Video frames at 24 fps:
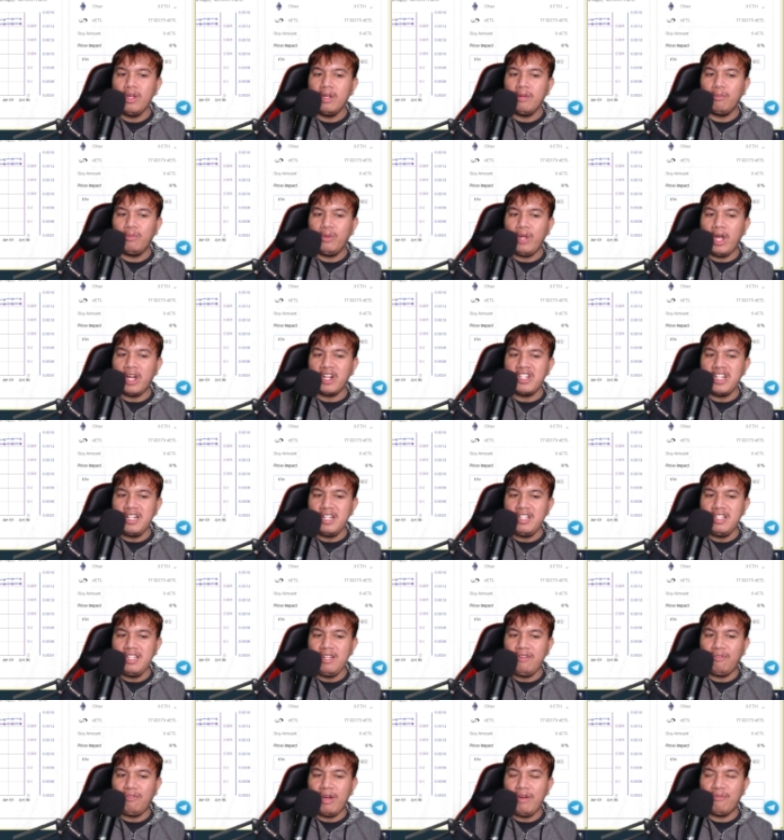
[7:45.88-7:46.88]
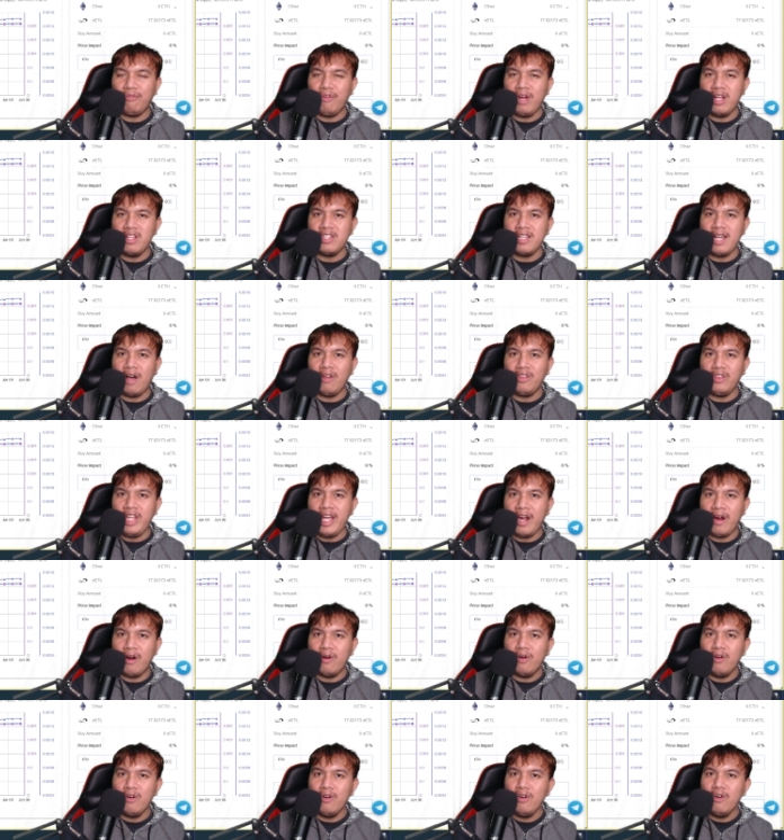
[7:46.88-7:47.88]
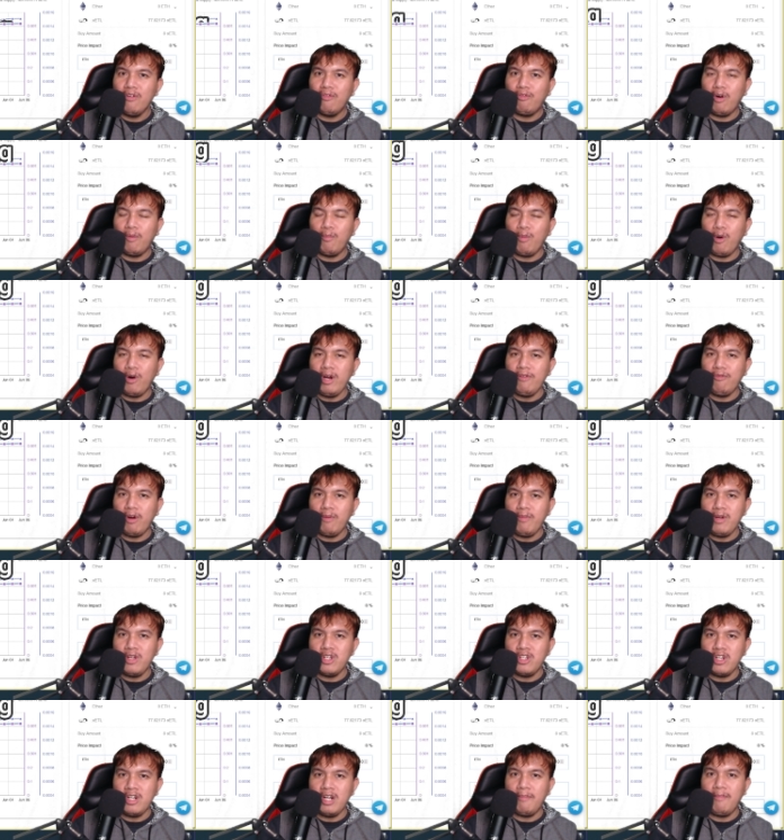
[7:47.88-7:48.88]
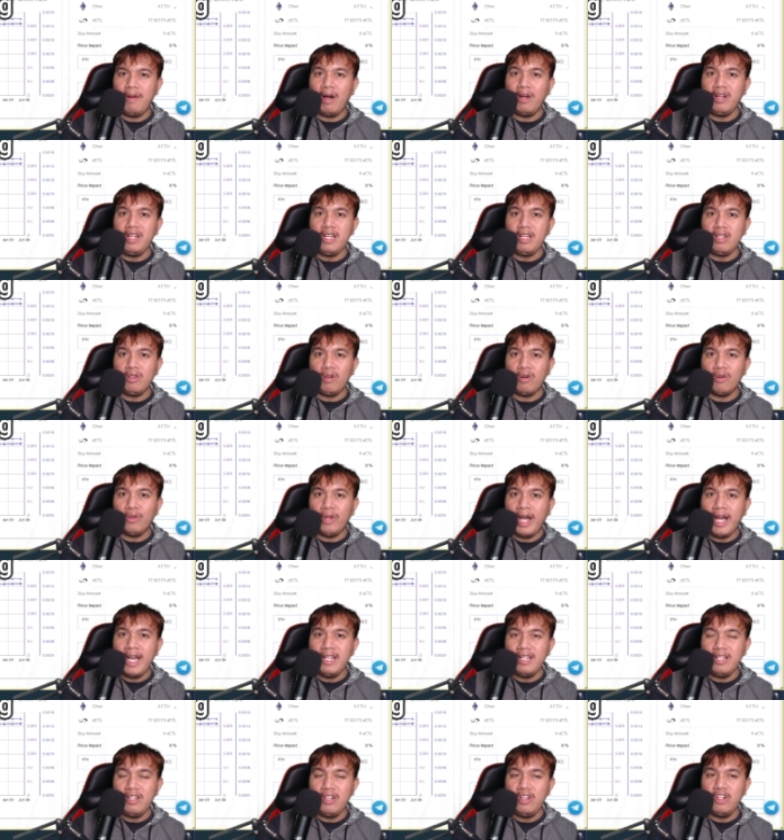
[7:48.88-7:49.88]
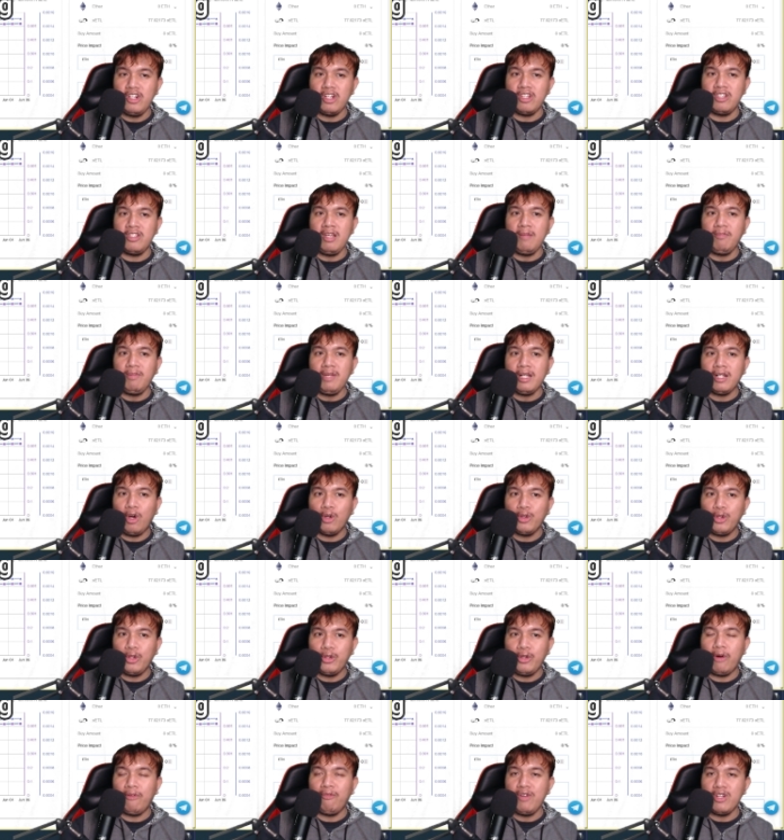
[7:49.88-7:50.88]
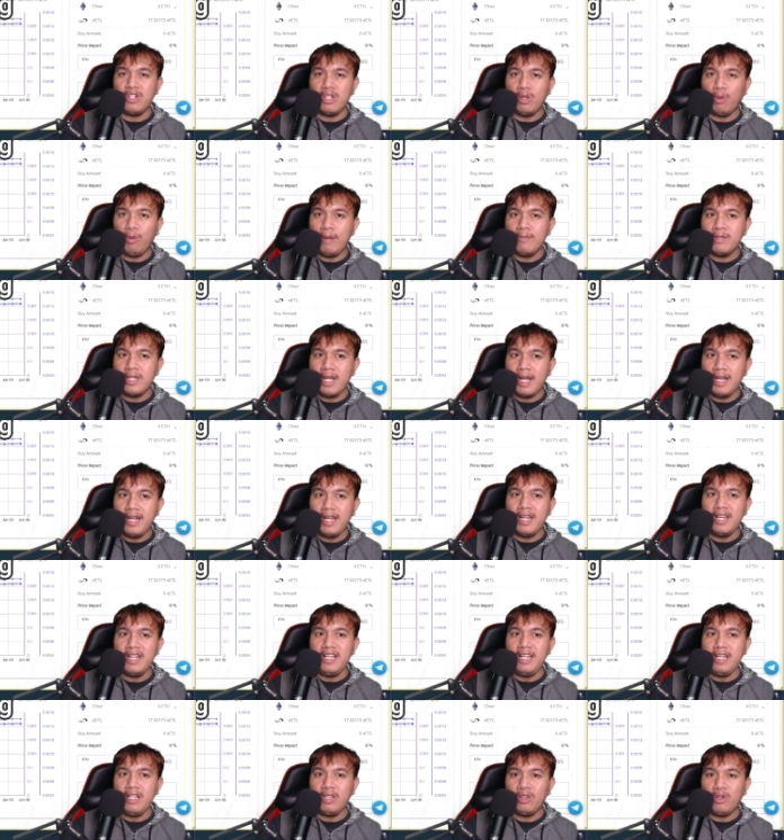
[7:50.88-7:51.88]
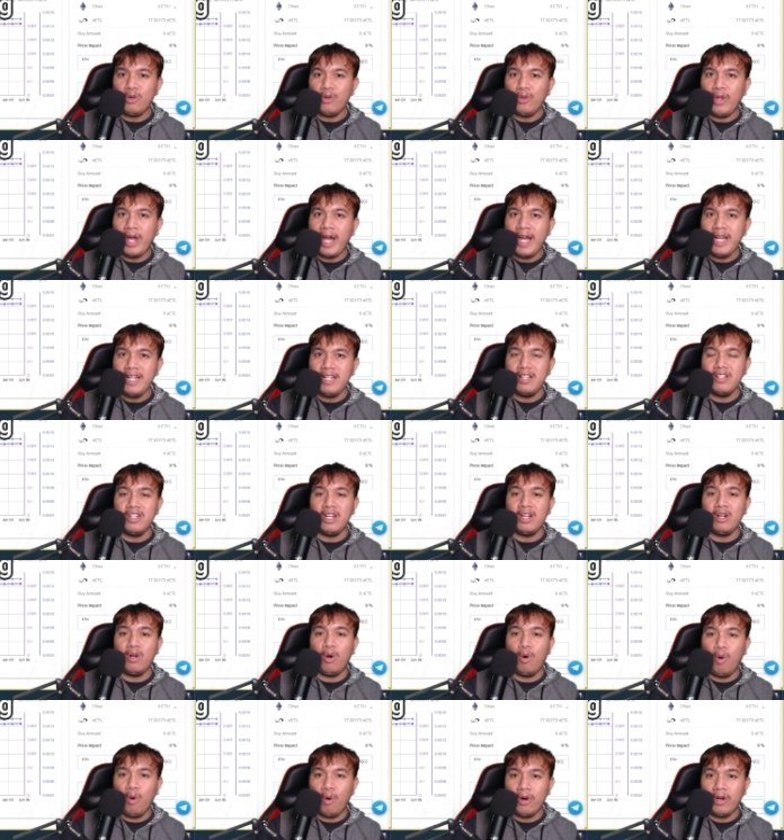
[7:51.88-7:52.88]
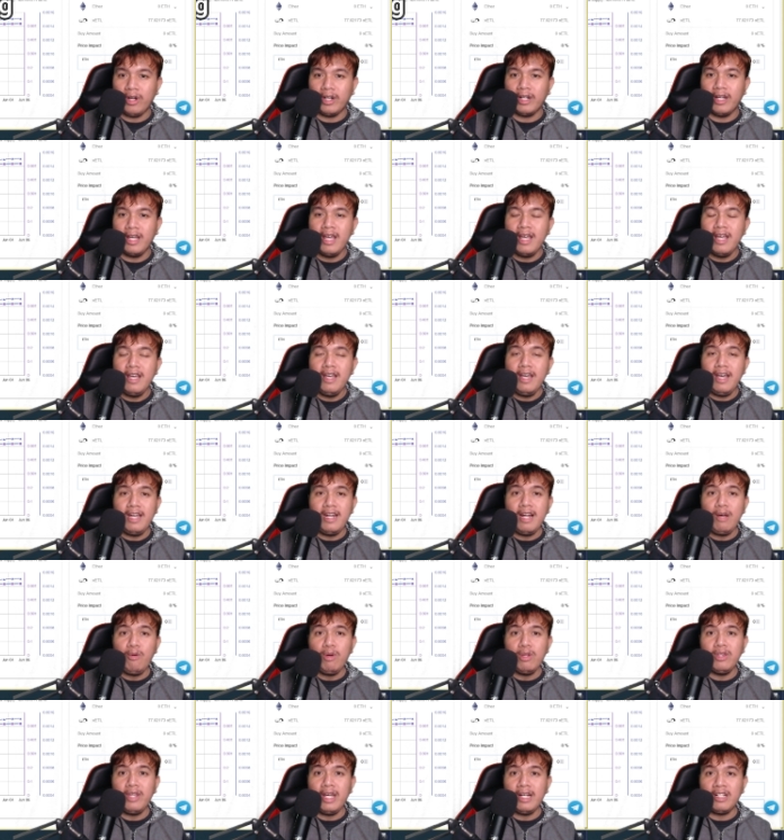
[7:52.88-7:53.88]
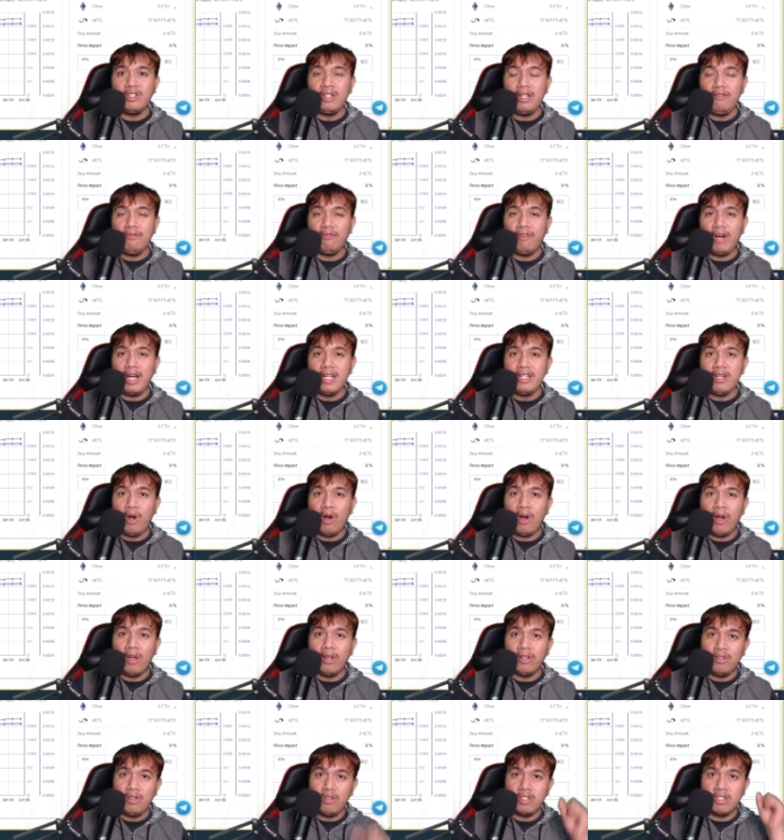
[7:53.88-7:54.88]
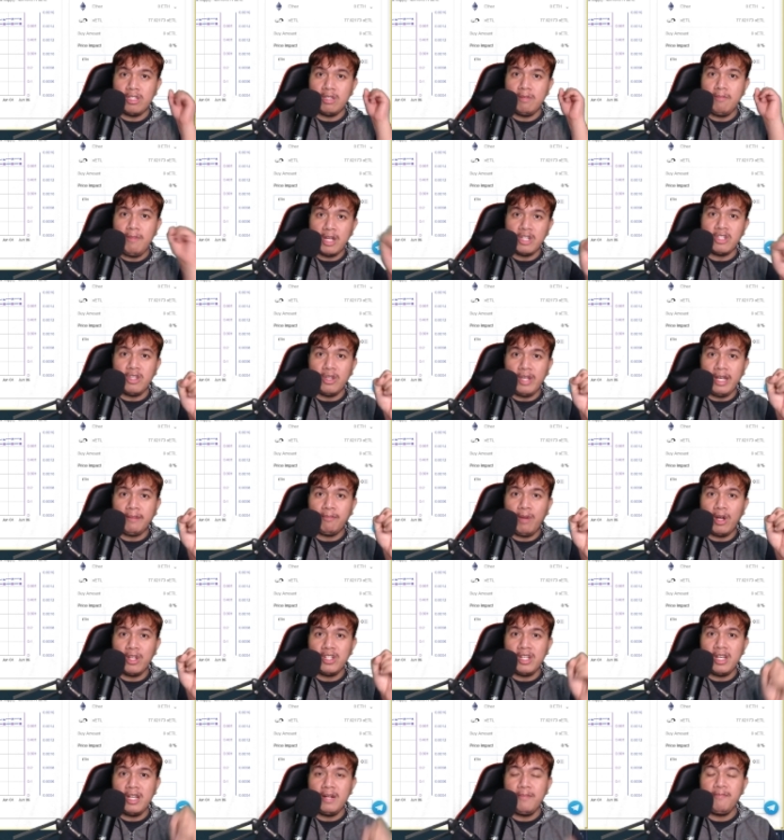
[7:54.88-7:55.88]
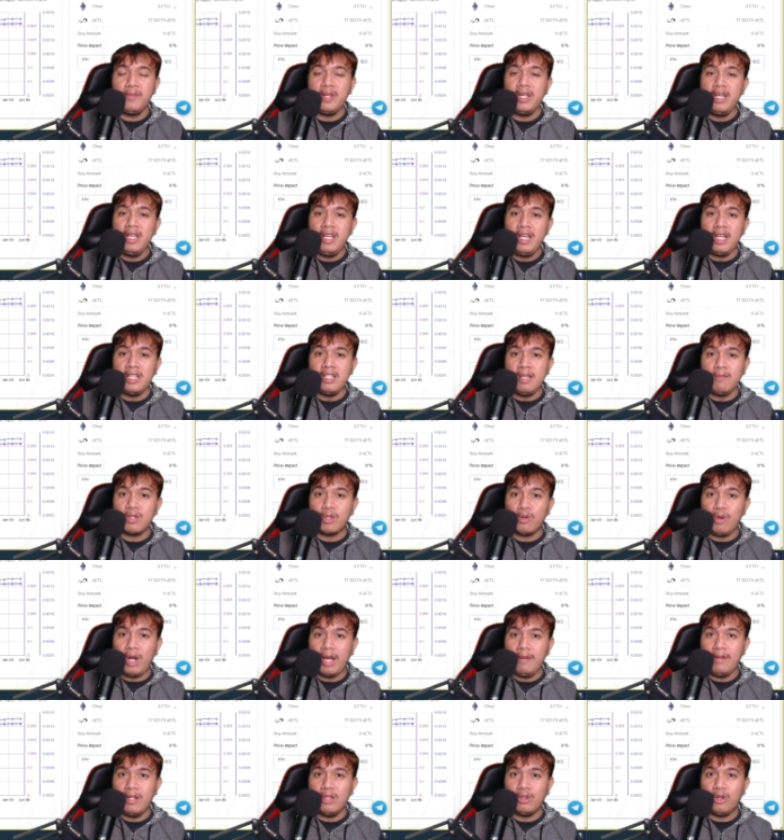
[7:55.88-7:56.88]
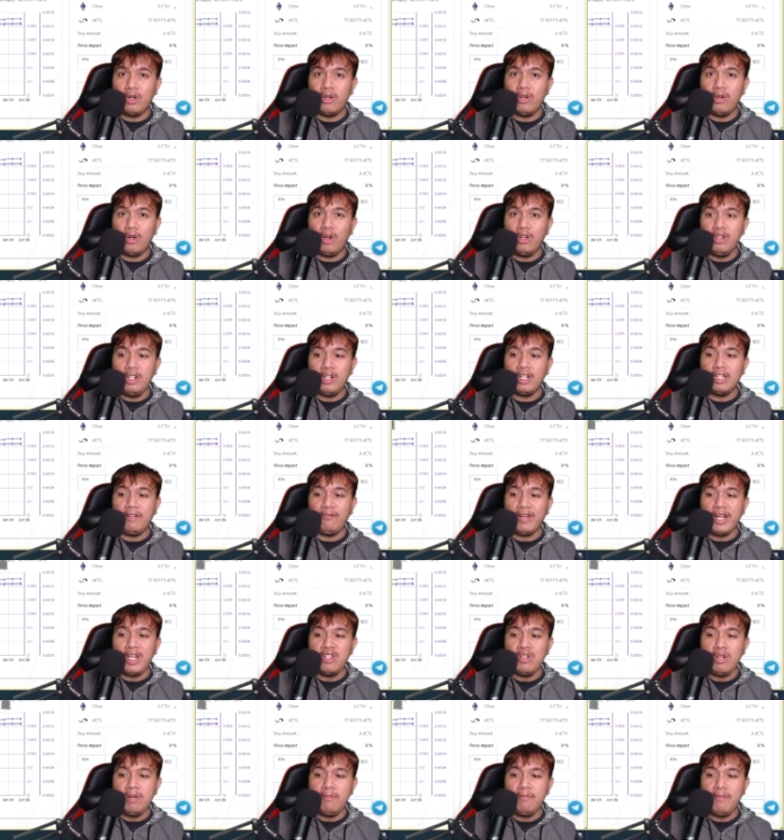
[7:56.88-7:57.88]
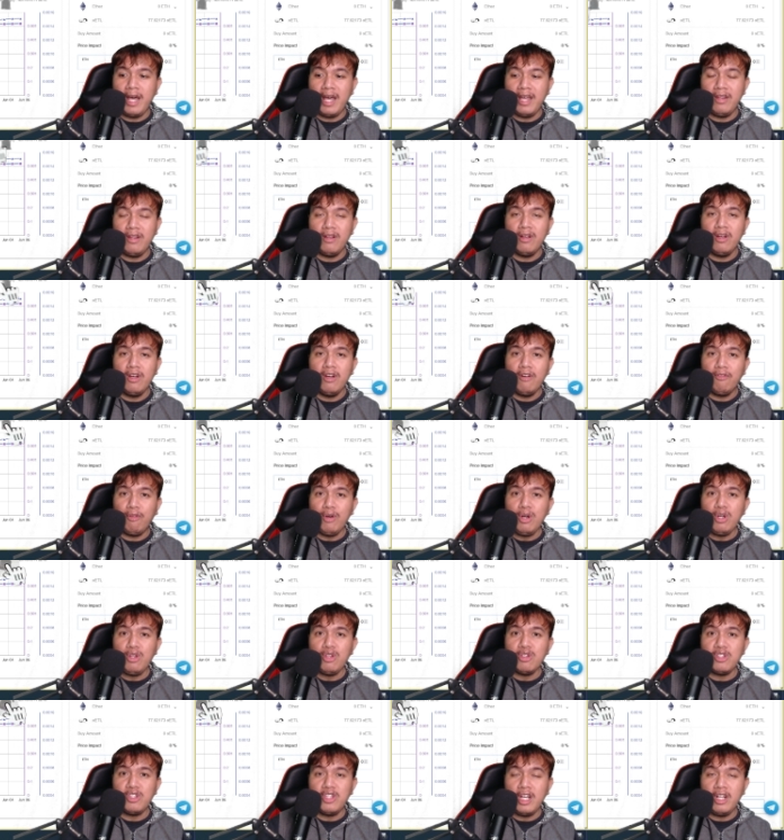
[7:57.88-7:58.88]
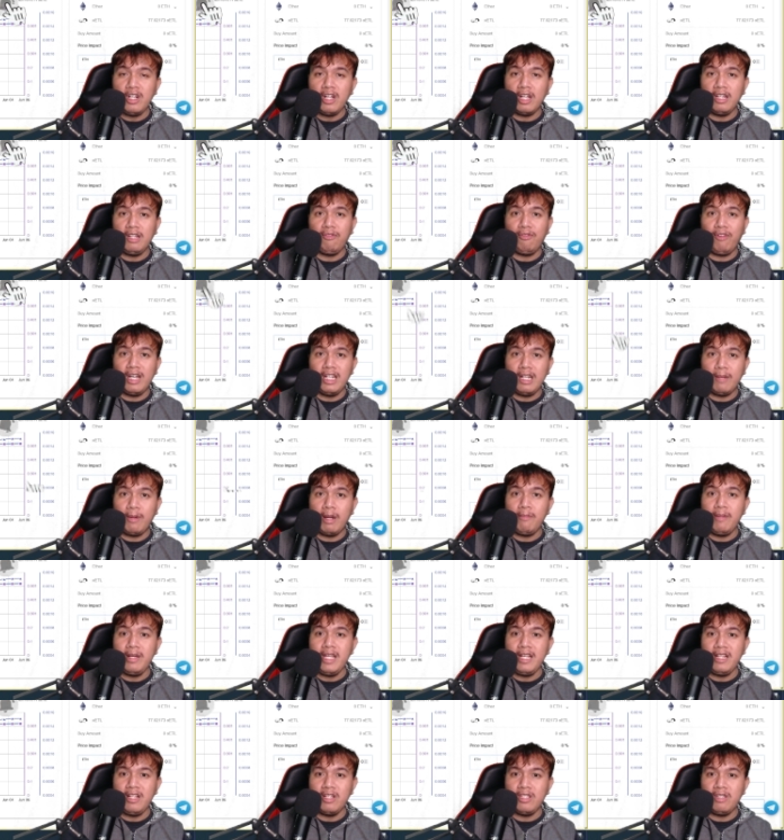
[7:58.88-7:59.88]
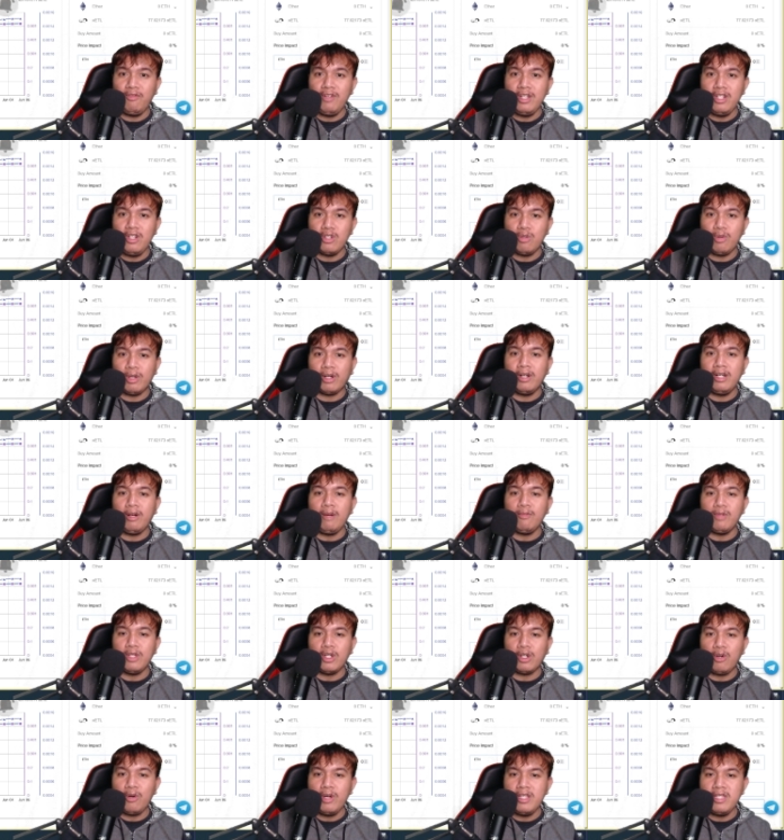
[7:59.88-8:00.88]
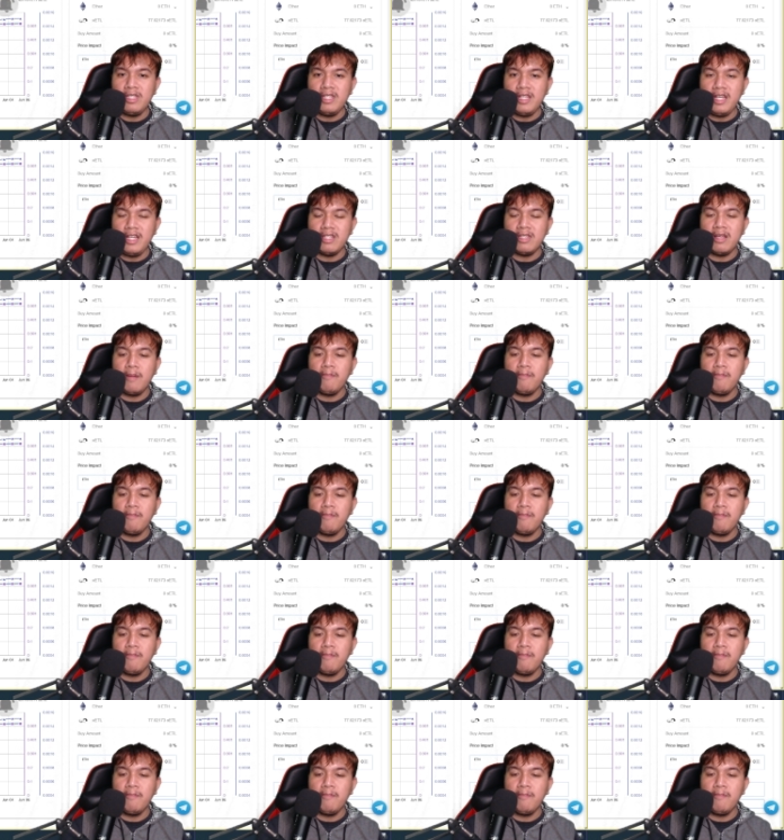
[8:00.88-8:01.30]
blockchain, and DeFi friends out there. For more information about Etherlight, you just simply go to their official website at etherlight.org. And I would like to invite you all to smash the like button, hit subscribe, and turn on the notification bell for you to stay notified about my latest videos regarding cryptocurrencies,